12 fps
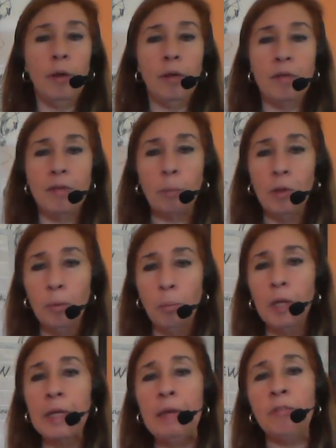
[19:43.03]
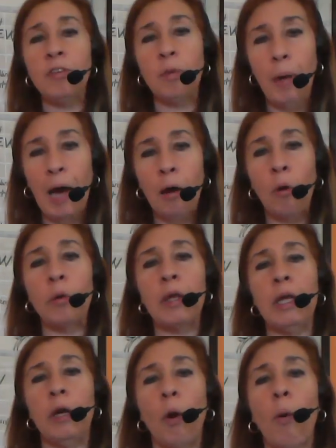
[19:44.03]
Some of the beliefs about,
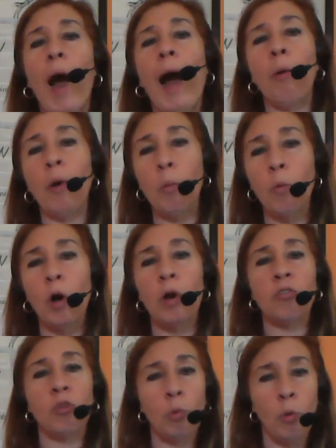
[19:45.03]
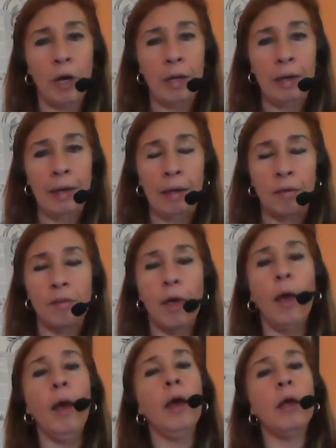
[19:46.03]
you know, how it works or what it is.
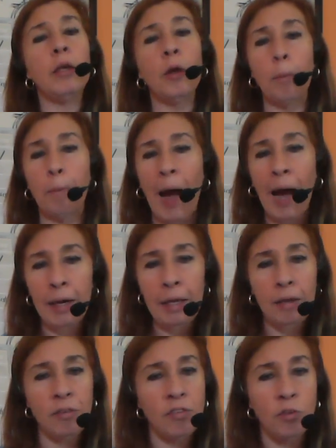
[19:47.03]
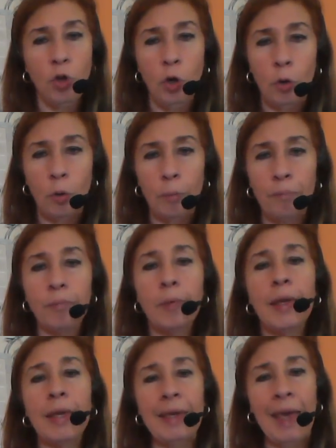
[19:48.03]
Your body is new.
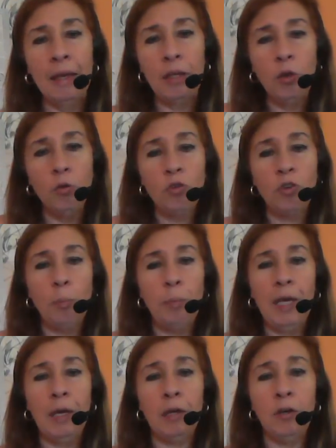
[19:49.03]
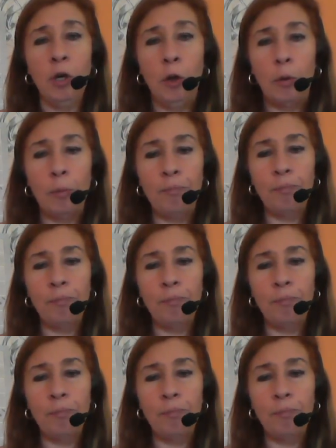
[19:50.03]
Get used to being new.